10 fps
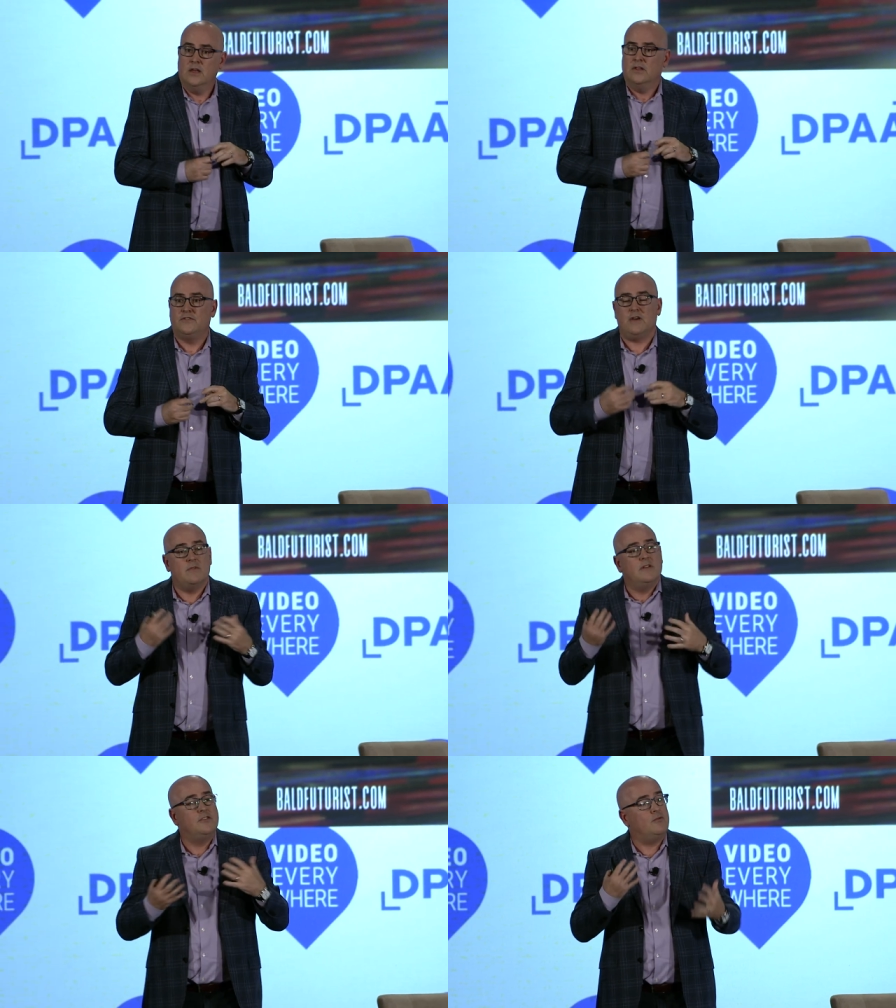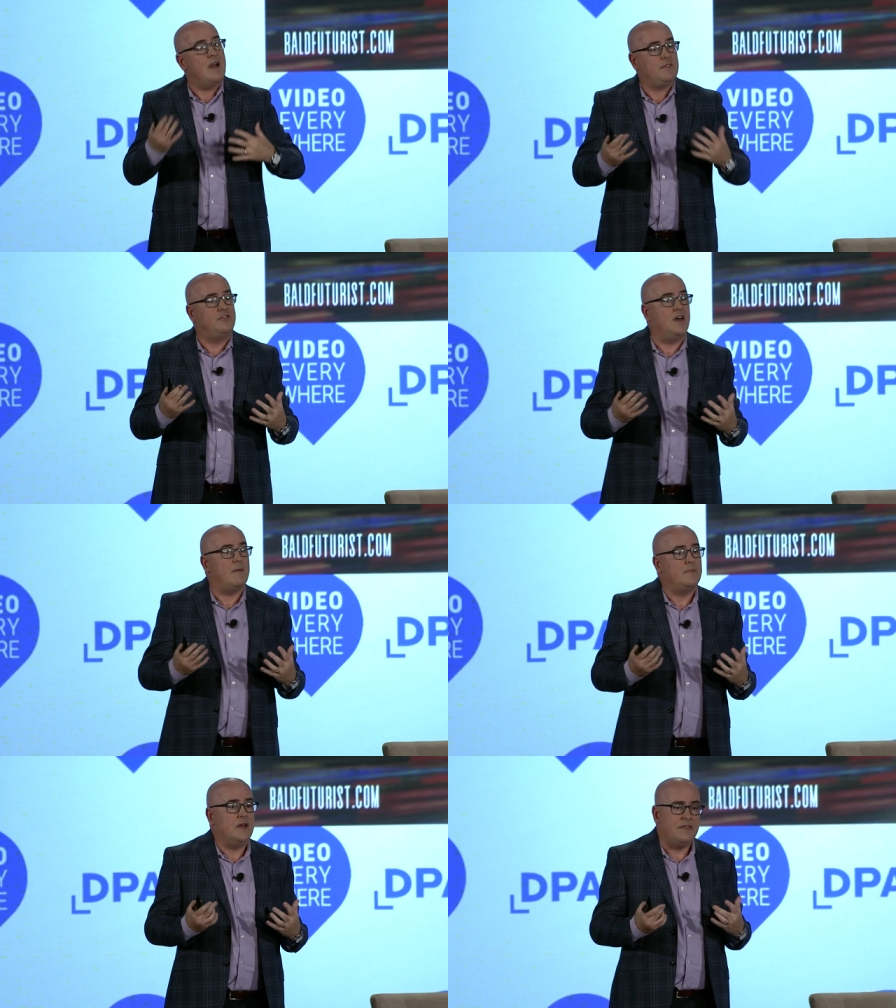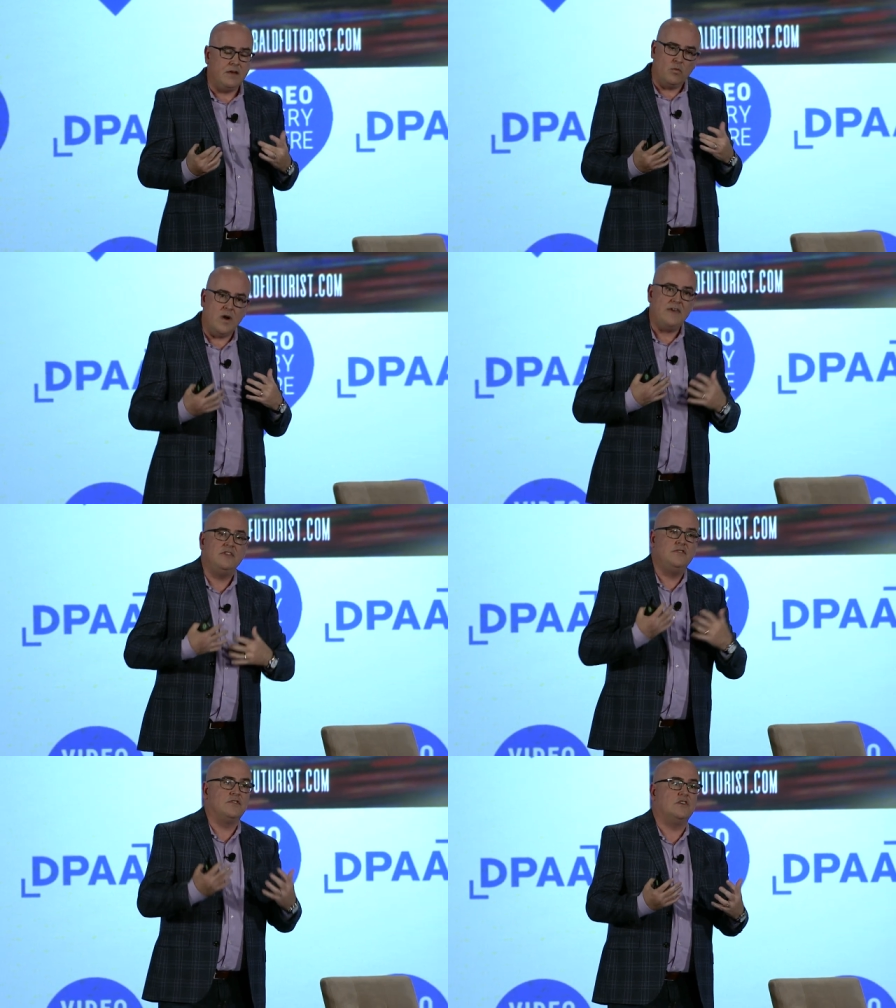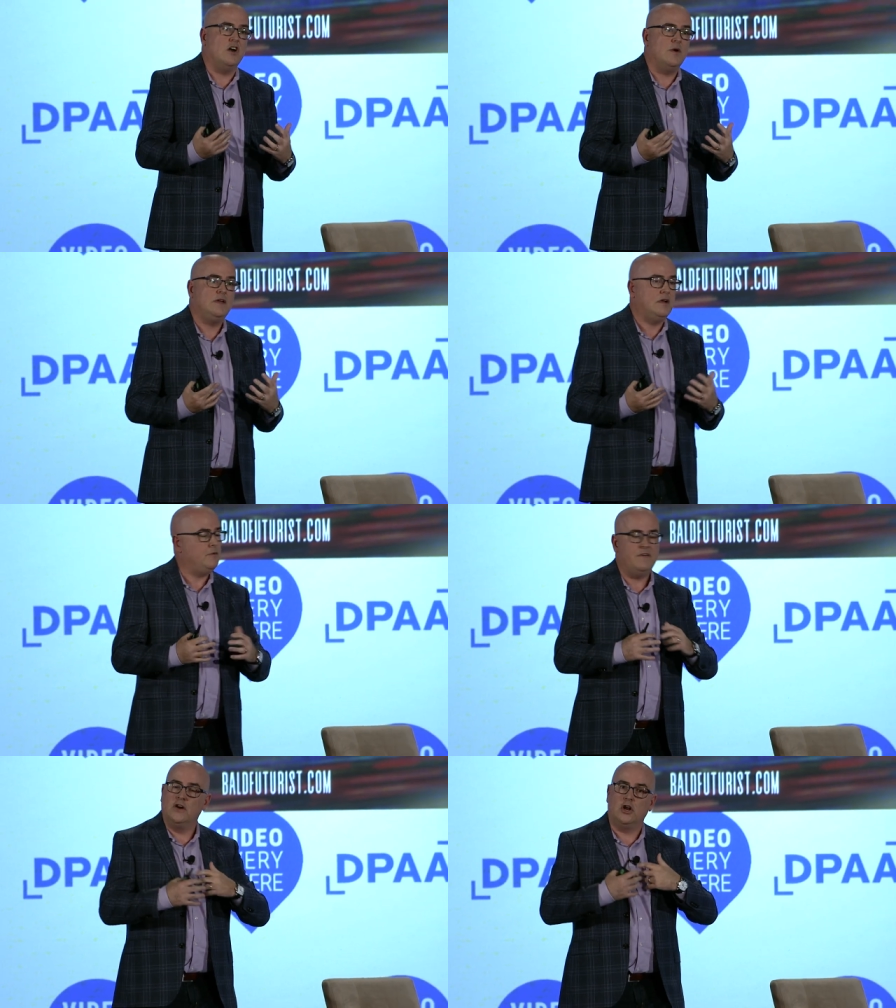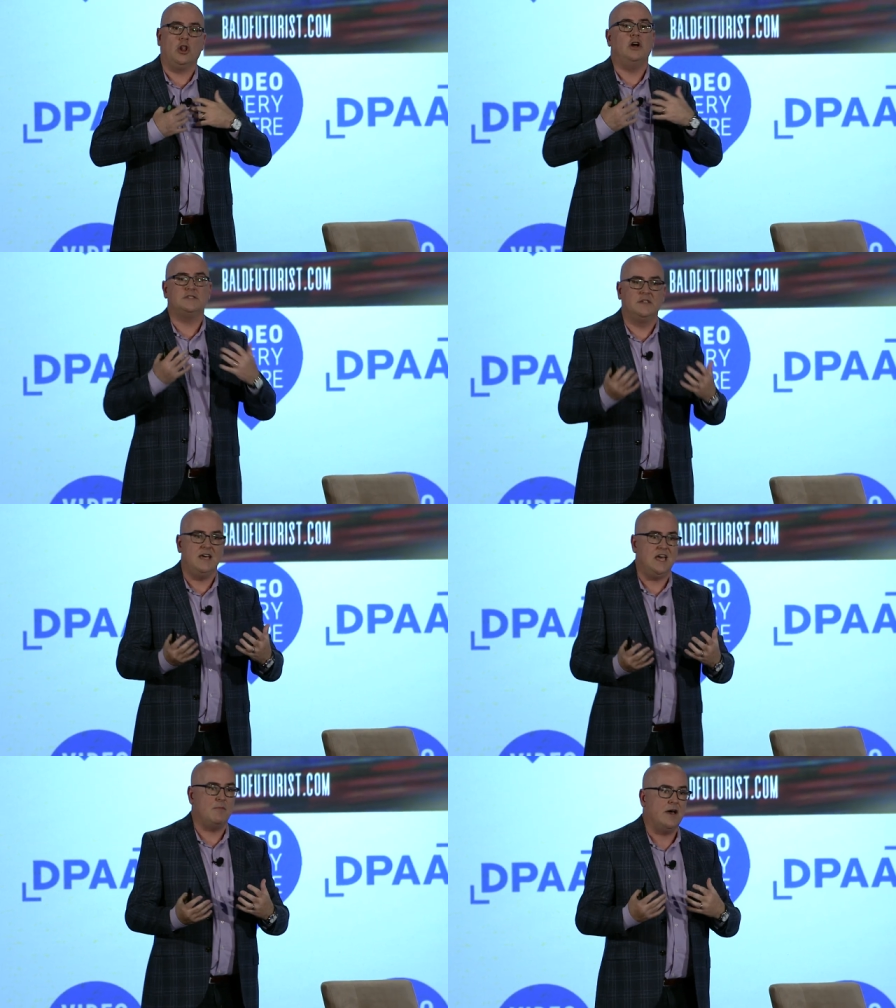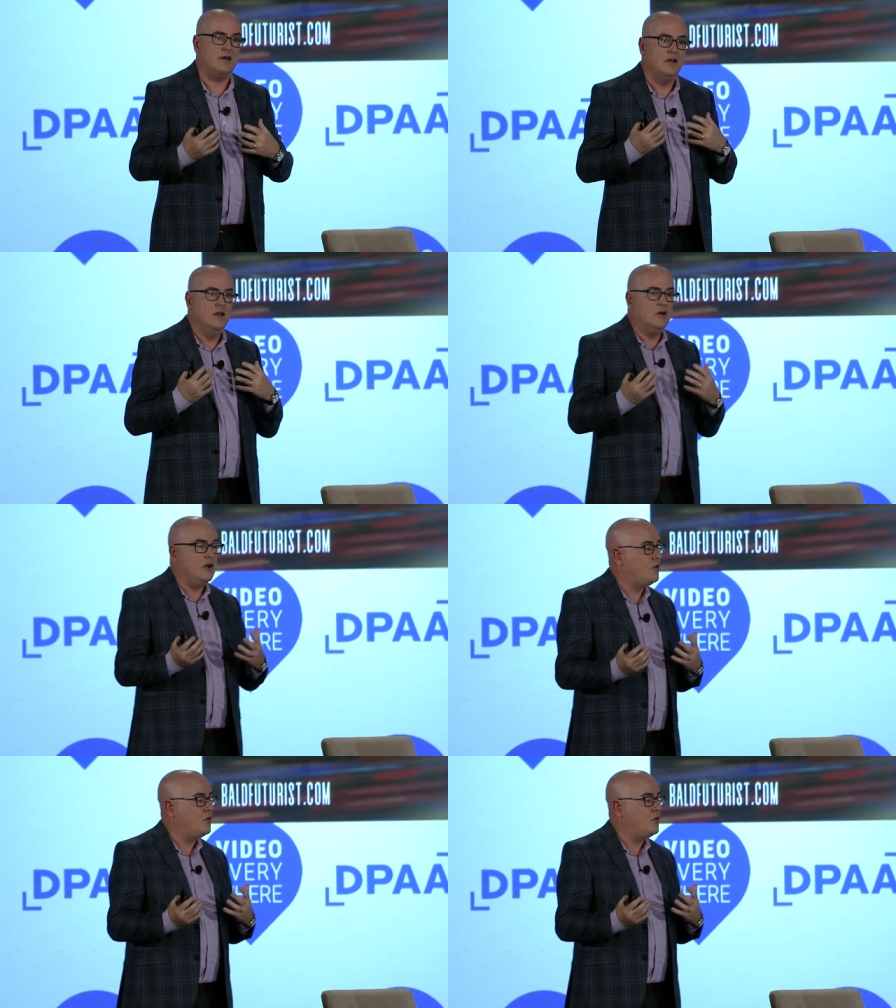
So to wrap this up, I think where this is going, we've heard a lot today about uh,